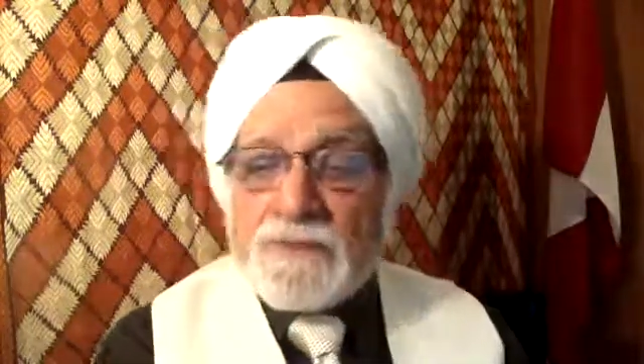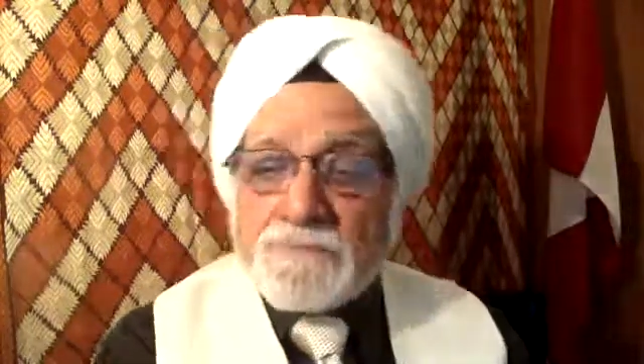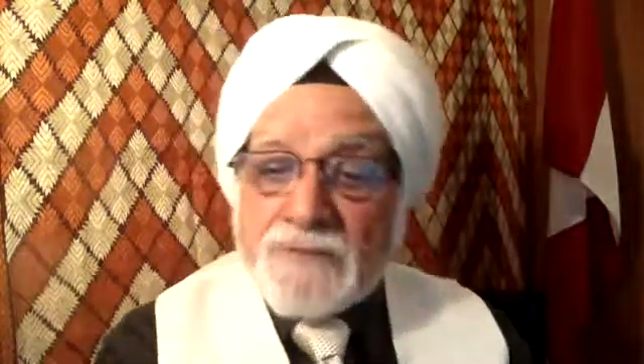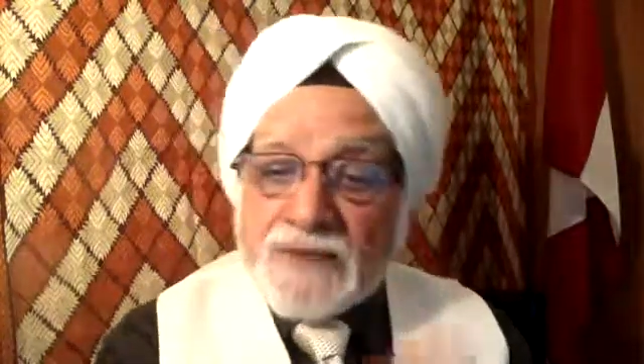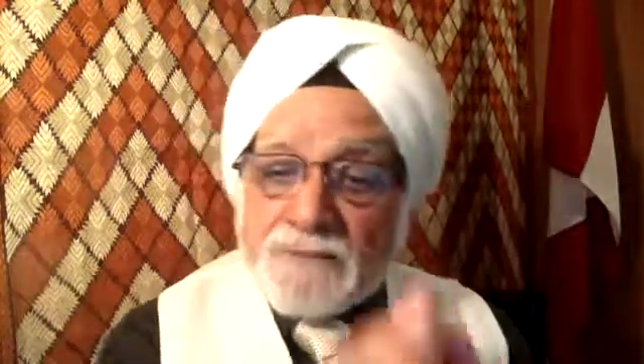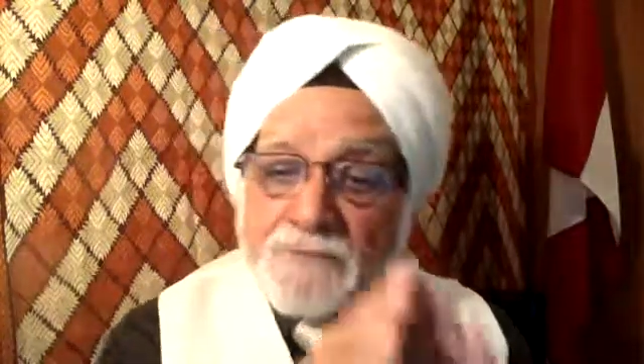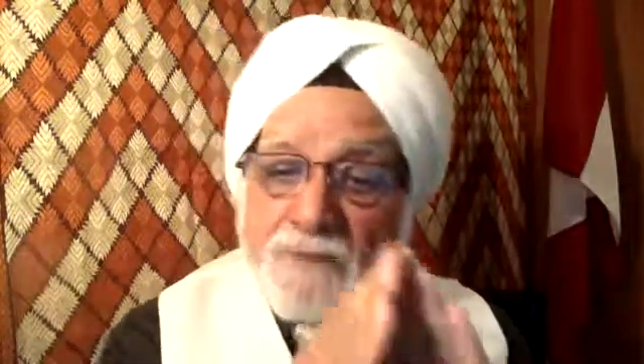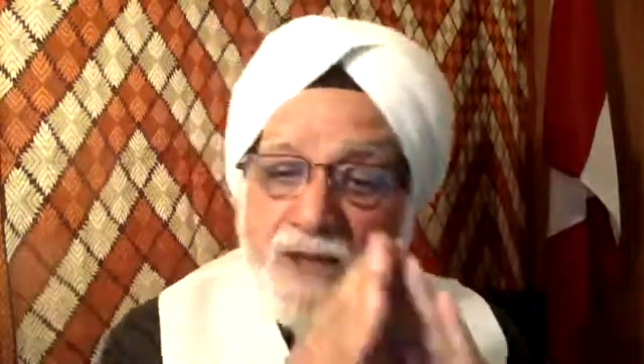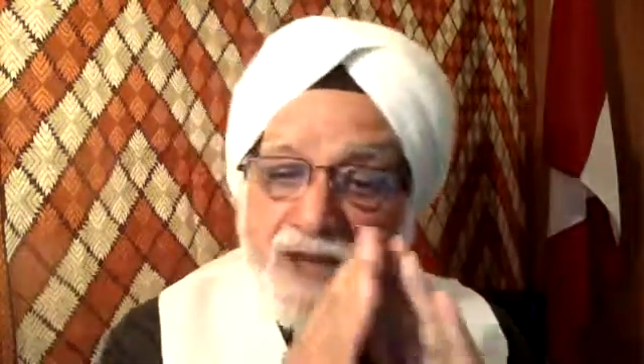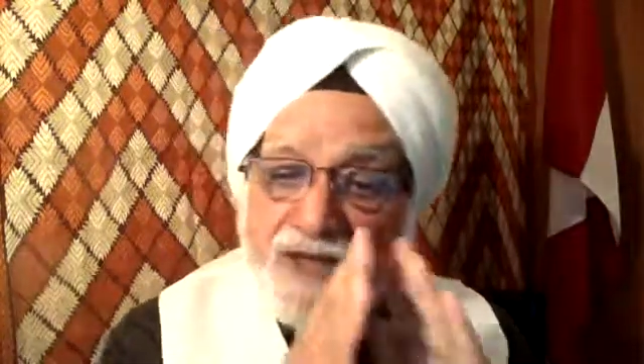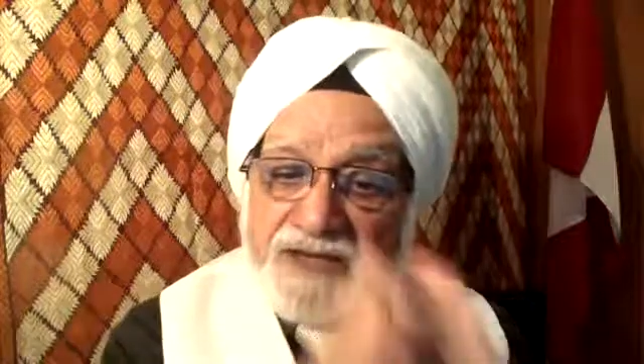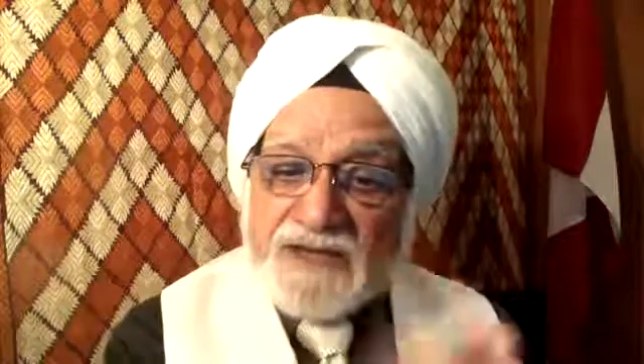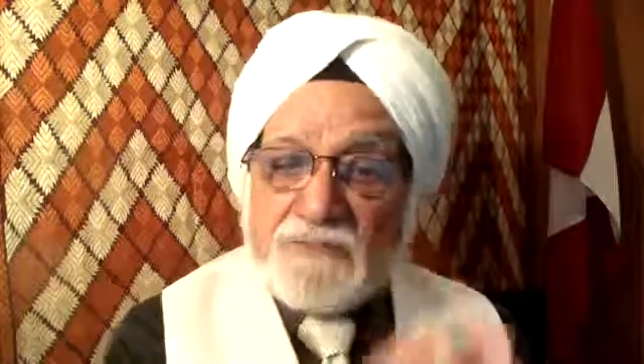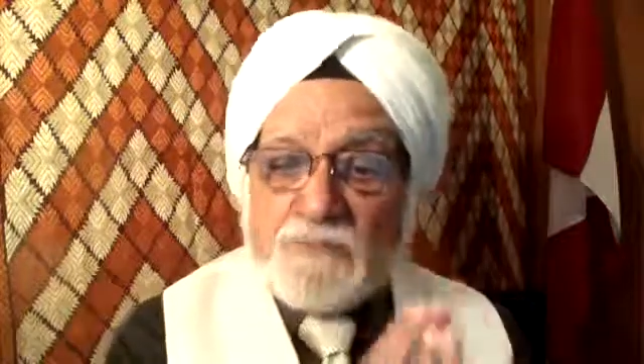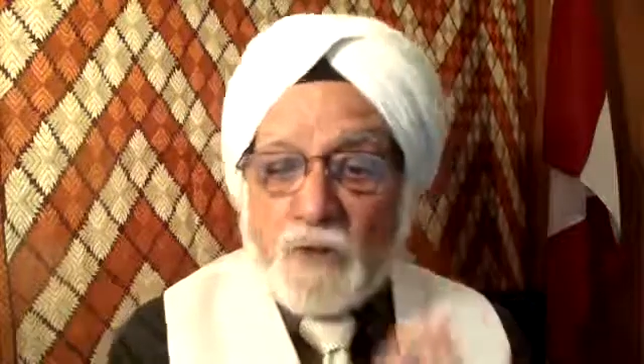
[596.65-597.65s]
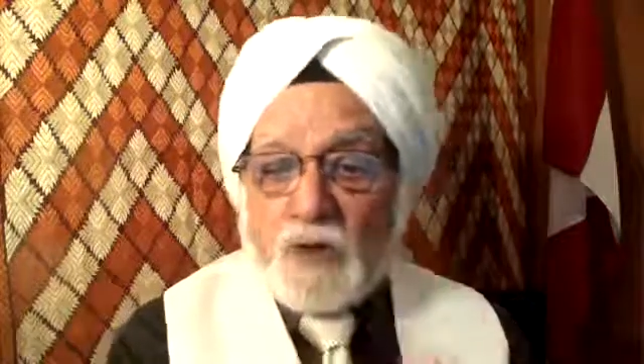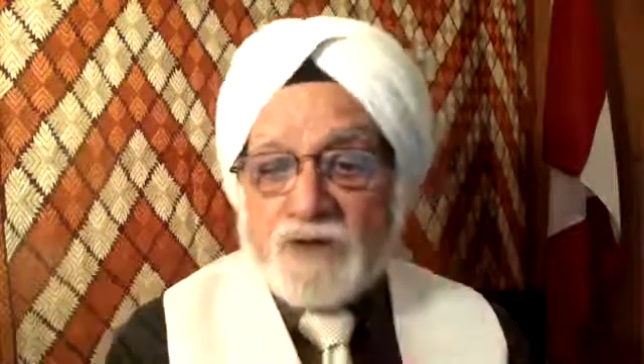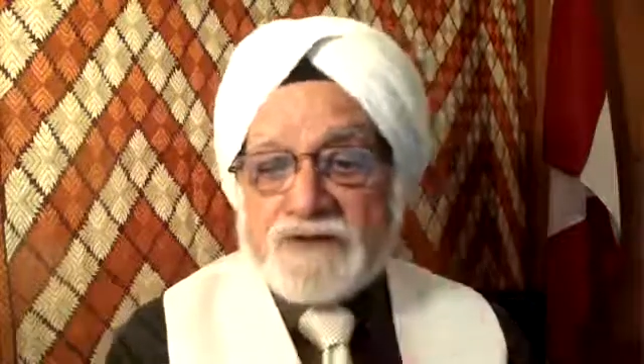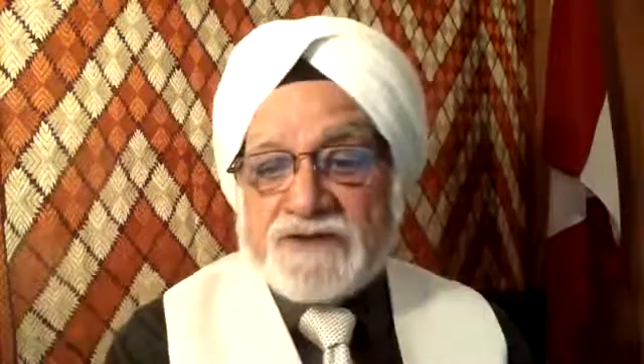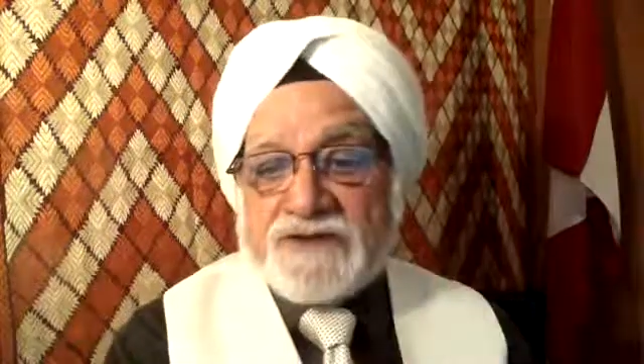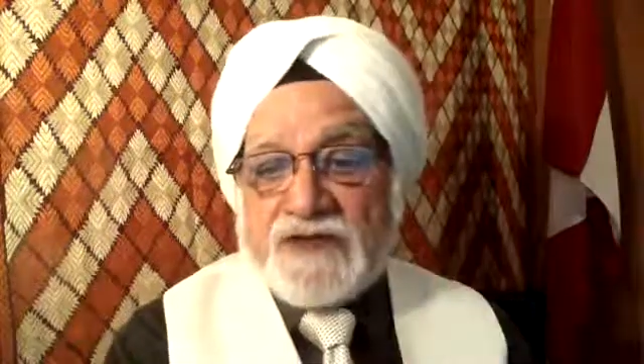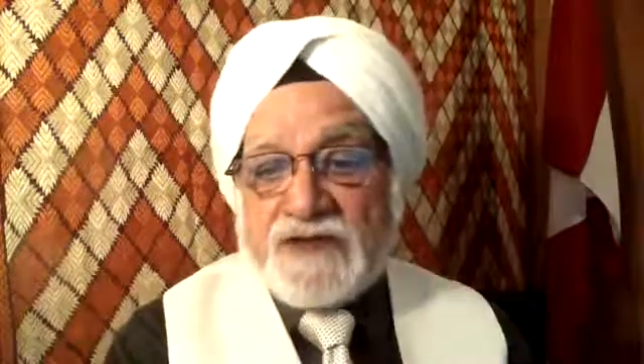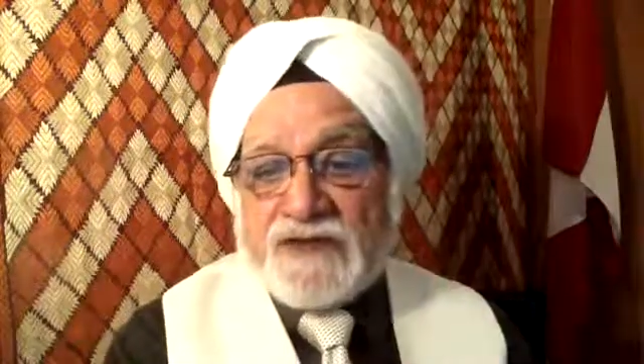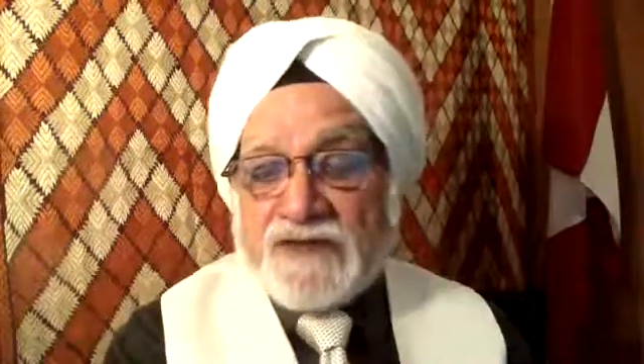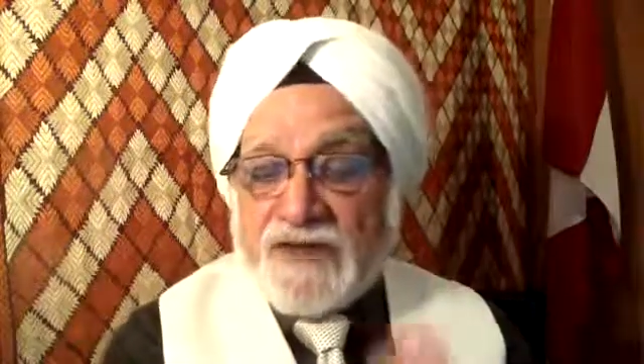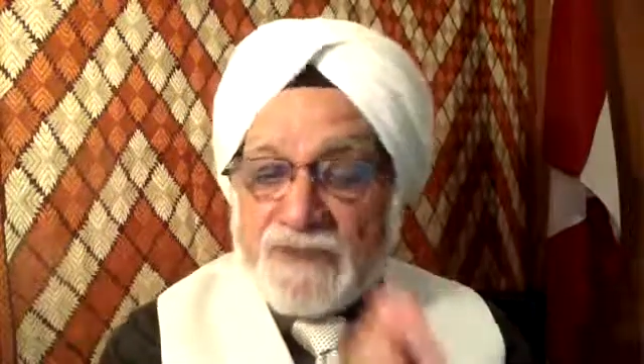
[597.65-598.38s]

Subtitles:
But barring Montreal